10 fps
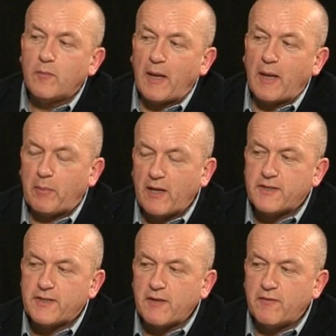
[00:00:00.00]
Black plays
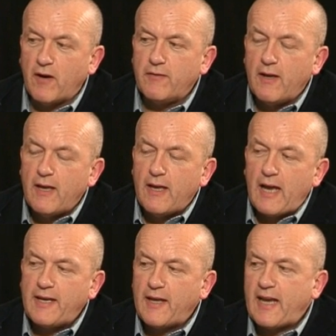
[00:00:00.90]
d5, and now the